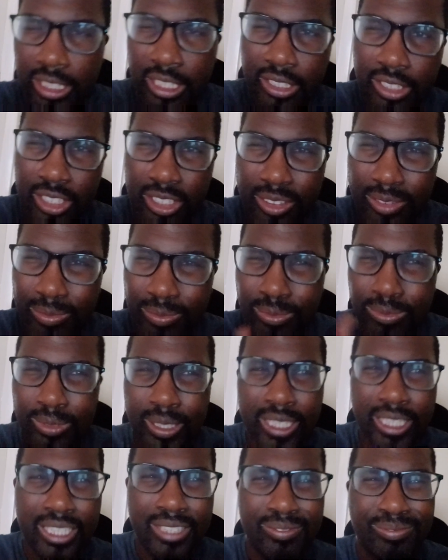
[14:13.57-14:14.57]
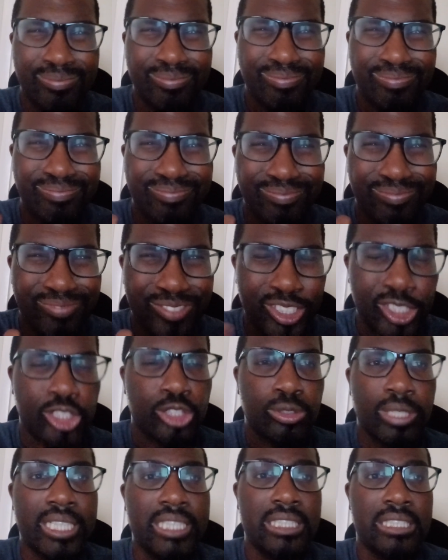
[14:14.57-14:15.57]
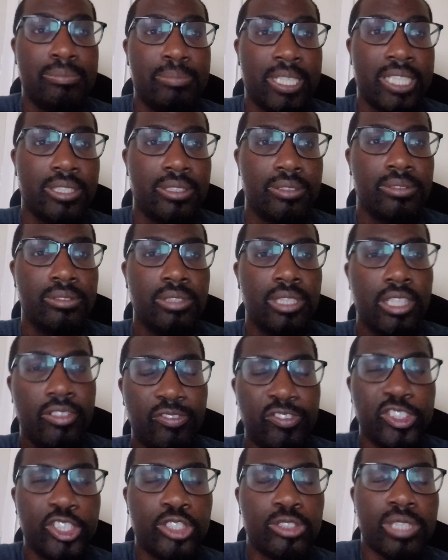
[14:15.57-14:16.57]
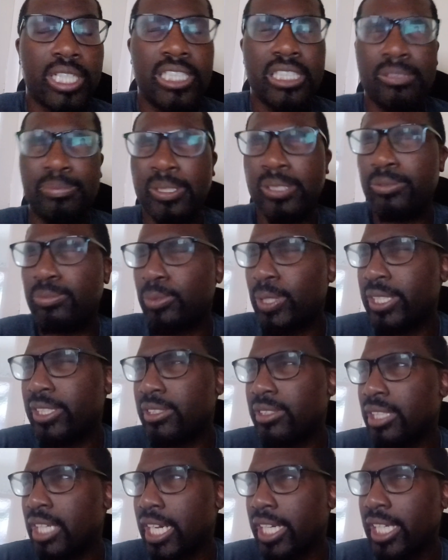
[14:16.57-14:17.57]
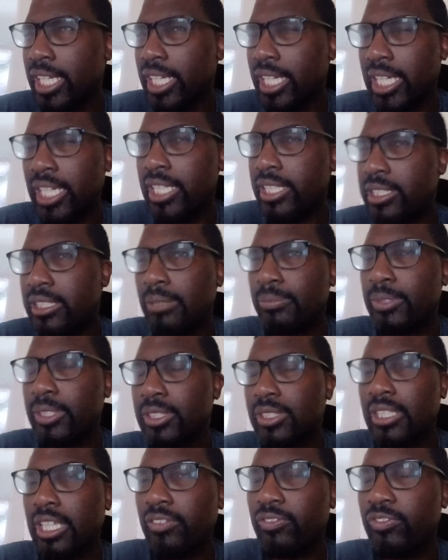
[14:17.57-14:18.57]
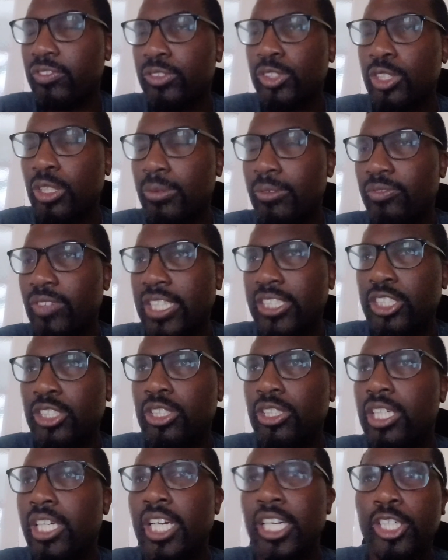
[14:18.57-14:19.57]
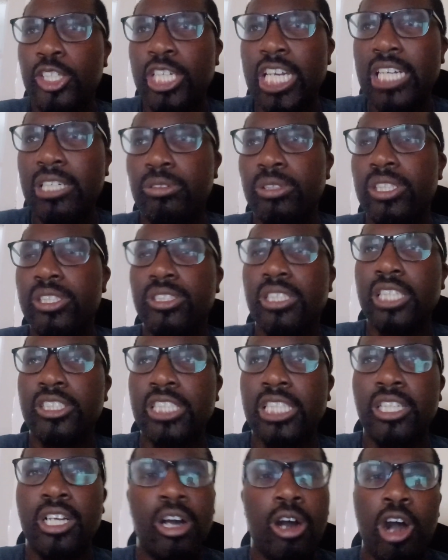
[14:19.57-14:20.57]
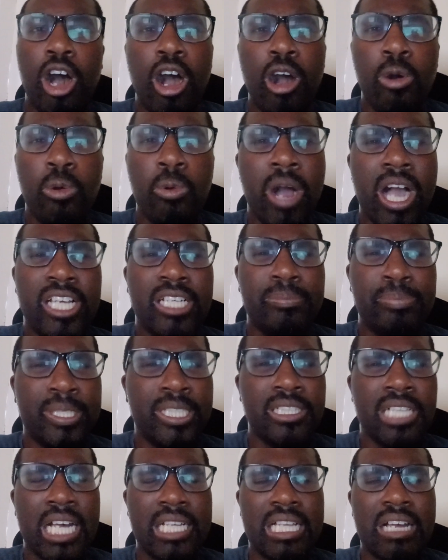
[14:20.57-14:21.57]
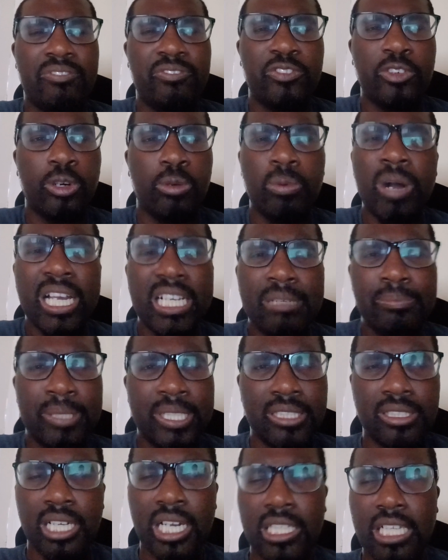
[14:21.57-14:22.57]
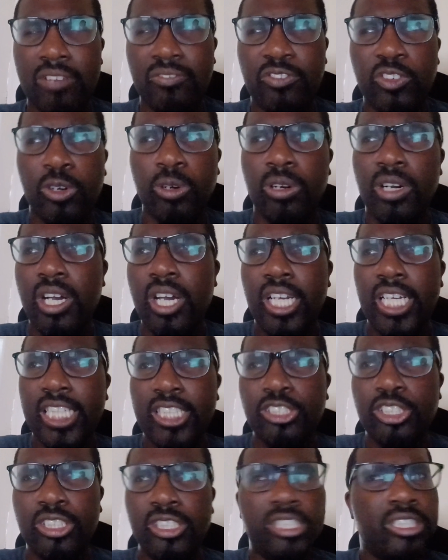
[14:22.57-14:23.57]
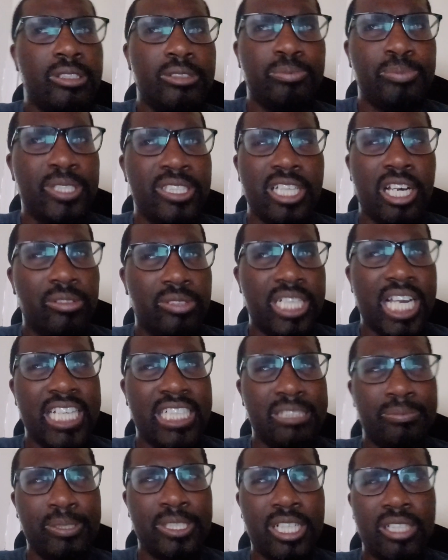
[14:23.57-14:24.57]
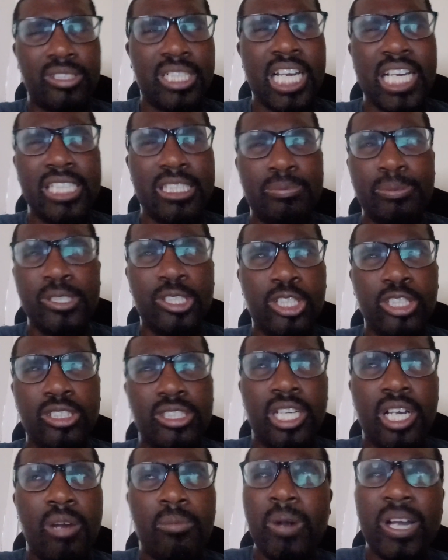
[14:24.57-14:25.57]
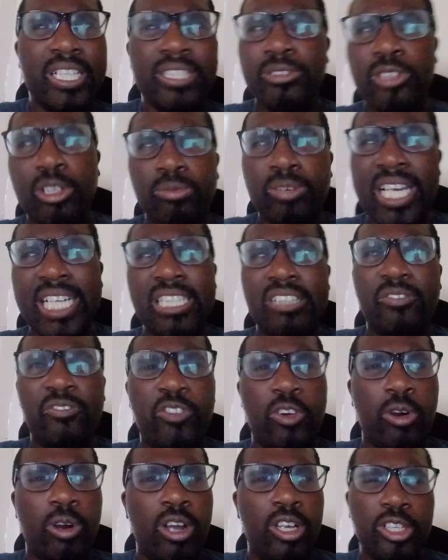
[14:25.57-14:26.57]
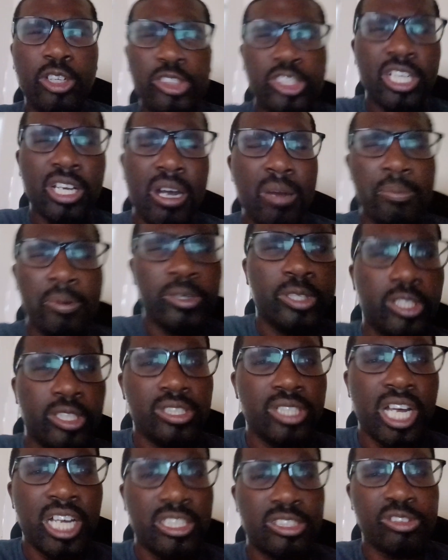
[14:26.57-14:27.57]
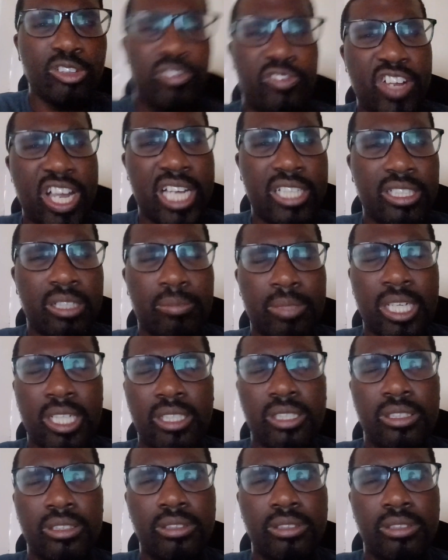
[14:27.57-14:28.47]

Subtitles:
just really frustrates me. It frustrates me when I hear some of the stuff from Tottenham fans. You get criticised, say, "Oh, why are you being like that for? Why are you being like that for? He's been okay. He's been okay. He's been good. Why are you not rating him for? You're terrible. You're an Arsenal fan." I'm like,